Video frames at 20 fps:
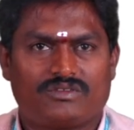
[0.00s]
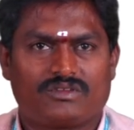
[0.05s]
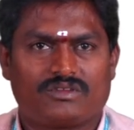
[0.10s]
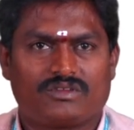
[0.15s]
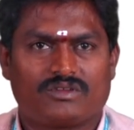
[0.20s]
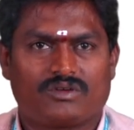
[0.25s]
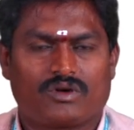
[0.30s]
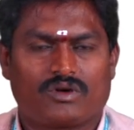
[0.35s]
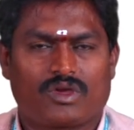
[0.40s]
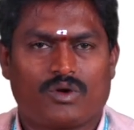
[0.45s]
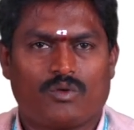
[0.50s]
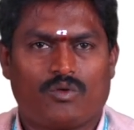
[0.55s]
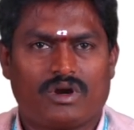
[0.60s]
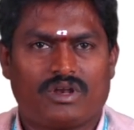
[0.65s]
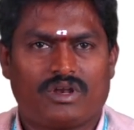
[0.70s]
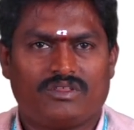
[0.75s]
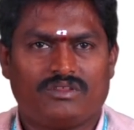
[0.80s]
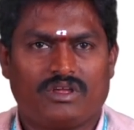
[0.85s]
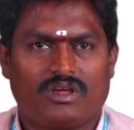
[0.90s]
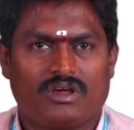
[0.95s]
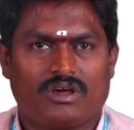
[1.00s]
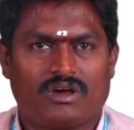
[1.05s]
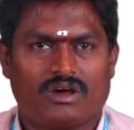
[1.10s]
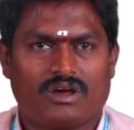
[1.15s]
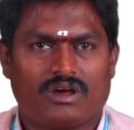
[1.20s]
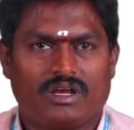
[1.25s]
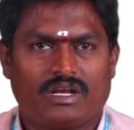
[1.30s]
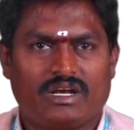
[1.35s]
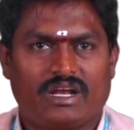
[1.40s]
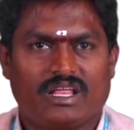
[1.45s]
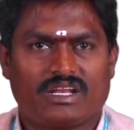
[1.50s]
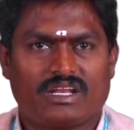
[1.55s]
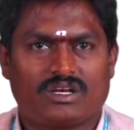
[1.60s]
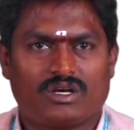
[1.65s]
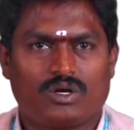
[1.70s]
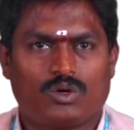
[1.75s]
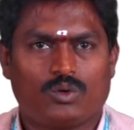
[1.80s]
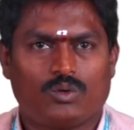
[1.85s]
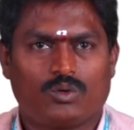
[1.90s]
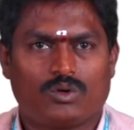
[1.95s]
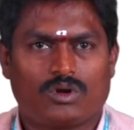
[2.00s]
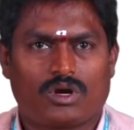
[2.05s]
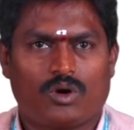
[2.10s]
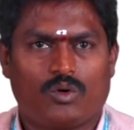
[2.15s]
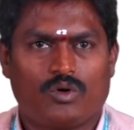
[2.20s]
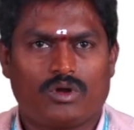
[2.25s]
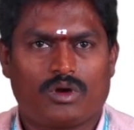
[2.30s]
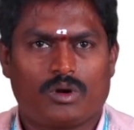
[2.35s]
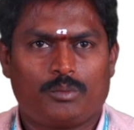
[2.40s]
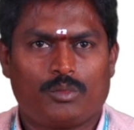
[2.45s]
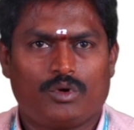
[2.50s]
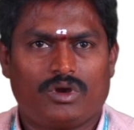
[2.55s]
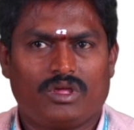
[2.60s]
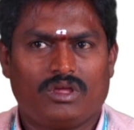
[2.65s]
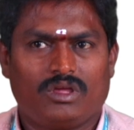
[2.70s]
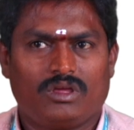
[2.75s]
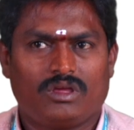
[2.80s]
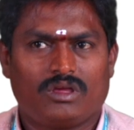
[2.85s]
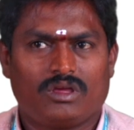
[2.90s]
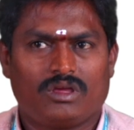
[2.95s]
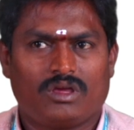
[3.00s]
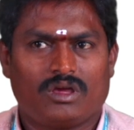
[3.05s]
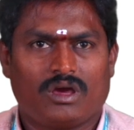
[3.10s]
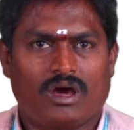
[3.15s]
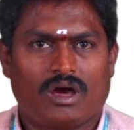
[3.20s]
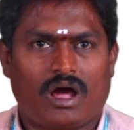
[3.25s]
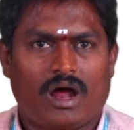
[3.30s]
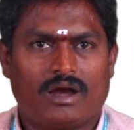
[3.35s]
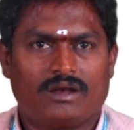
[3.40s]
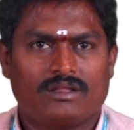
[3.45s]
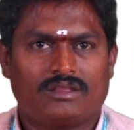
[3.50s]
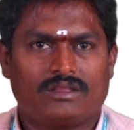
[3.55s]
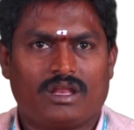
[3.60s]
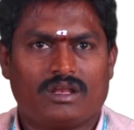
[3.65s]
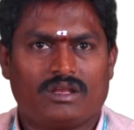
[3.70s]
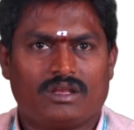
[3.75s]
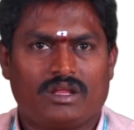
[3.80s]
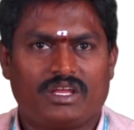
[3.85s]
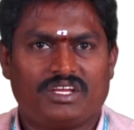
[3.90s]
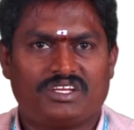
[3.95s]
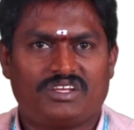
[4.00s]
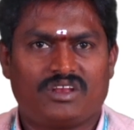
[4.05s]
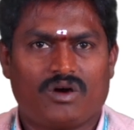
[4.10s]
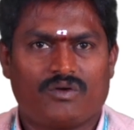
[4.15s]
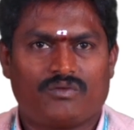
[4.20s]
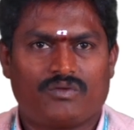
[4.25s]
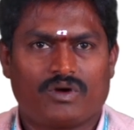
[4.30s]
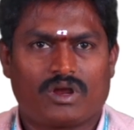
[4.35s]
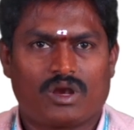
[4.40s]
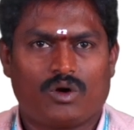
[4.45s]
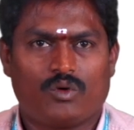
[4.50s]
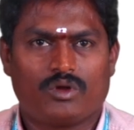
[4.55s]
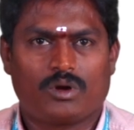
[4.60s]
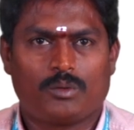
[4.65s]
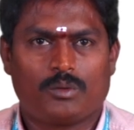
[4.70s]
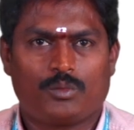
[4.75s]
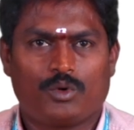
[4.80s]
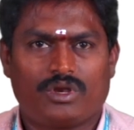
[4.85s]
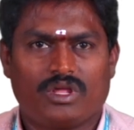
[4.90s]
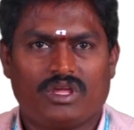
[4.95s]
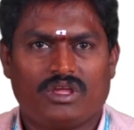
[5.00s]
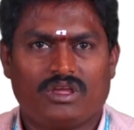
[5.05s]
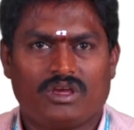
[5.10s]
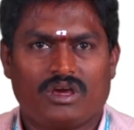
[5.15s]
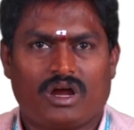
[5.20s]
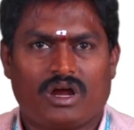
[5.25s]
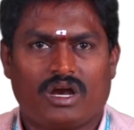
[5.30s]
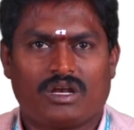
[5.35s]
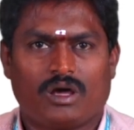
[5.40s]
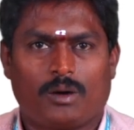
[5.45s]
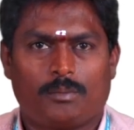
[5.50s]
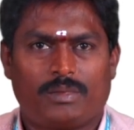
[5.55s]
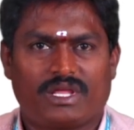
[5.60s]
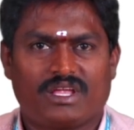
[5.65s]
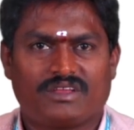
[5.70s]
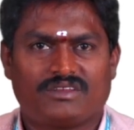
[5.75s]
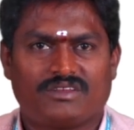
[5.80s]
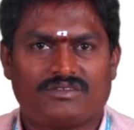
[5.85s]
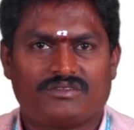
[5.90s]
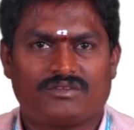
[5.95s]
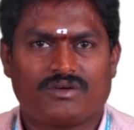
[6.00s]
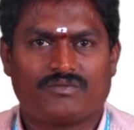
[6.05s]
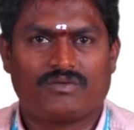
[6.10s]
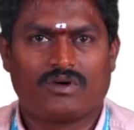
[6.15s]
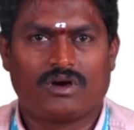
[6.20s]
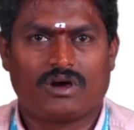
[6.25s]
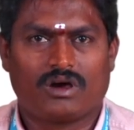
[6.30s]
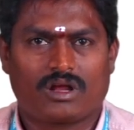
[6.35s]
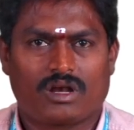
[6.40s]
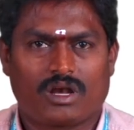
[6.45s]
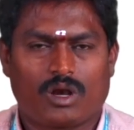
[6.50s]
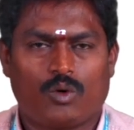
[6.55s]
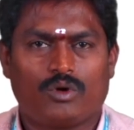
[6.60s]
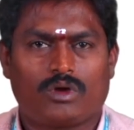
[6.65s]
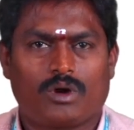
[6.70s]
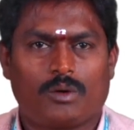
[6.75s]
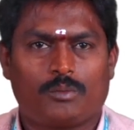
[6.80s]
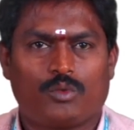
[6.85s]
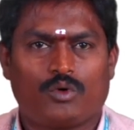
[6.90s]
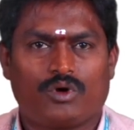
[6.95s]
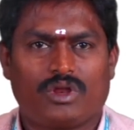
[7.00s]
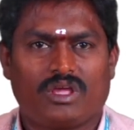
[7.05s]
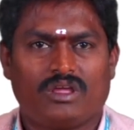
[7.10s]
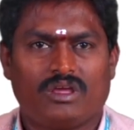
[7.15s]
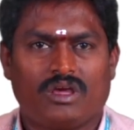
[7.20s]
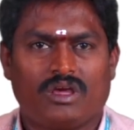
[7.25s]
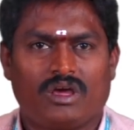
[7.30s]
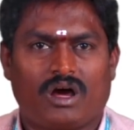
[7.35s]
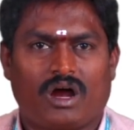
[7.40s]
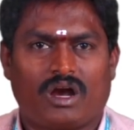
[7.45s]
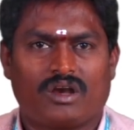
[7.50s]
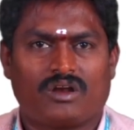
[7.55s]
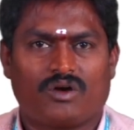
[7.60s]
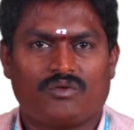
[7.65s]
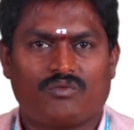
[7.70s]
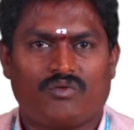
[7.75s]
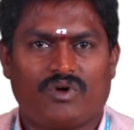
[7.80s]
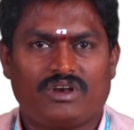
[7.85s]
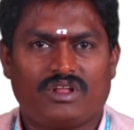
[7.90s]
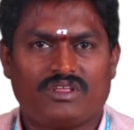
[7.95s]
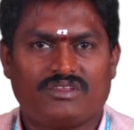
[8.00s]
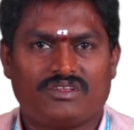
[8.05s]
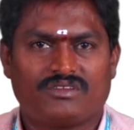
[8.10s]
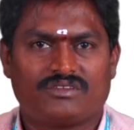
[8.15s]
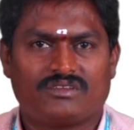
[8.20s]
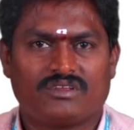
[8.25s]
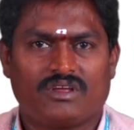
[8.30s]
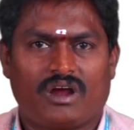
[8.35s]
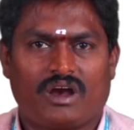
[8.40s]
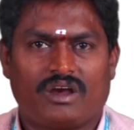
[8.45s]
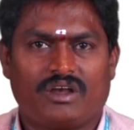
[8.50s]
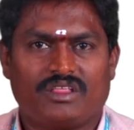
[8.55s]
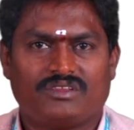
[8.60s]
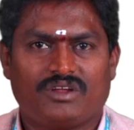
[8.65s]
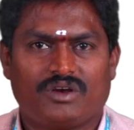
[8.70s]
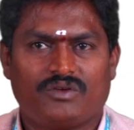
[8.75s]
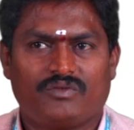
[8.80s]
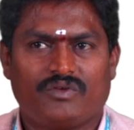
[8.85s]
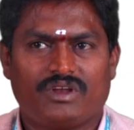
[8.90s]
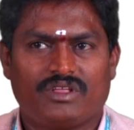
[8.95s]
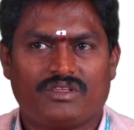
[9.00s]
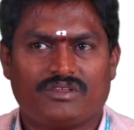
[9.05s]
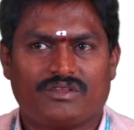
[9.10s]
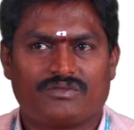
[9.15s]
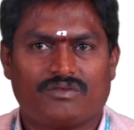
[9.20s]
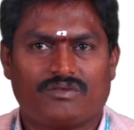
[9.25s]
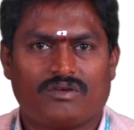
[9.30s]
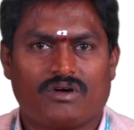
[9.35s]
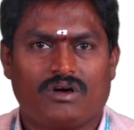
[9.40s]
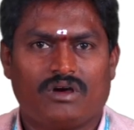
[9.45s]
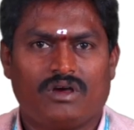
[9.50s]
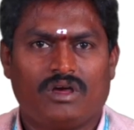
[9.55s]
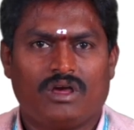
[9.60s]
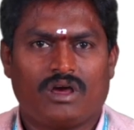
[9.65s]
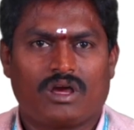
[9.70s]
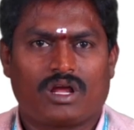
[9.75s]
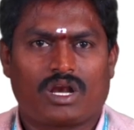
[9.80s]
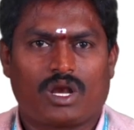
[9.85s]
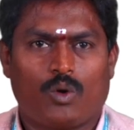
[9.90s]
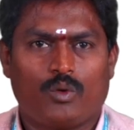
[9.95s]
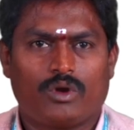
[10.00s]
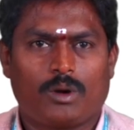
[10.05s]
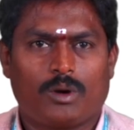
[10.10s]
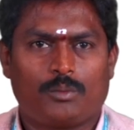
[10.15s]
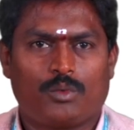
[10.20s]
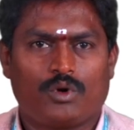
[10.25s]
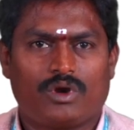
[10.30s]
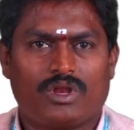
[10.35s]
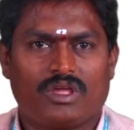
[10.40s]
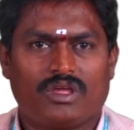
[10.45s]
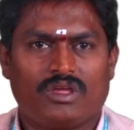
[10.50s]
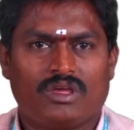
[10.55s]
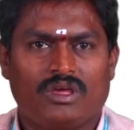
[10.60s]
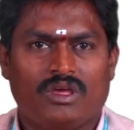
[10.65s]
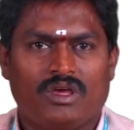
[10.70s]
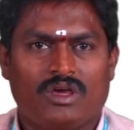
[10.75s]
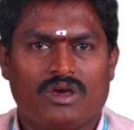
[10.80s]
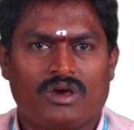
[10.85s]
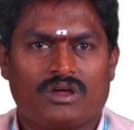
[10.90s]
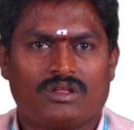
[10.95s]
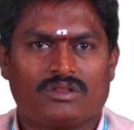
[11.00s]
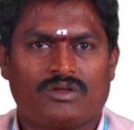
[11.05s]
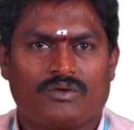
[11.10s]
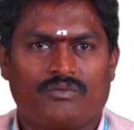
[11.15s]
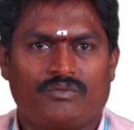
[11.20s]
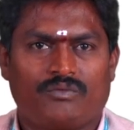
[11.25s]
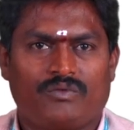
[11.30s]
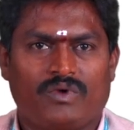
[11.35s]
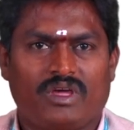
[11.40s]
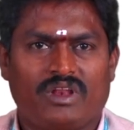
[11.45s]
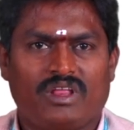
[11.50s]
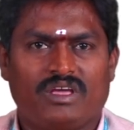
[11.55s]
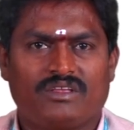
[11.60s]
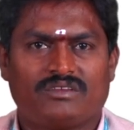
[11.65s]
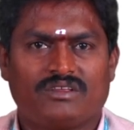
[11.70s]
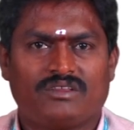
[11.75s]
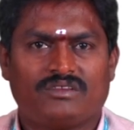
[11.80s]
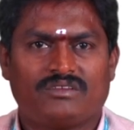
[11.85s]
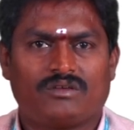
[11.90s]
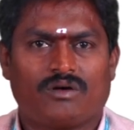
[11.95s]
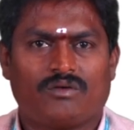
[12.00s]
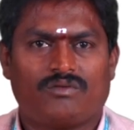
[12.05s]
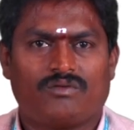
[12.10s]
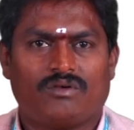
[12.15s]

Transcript: Okay, what is Introduction to Cloud Computing, and then history of cloud computing and applications of cloud computing and advantages and disadvantages for cloud computing, the variations of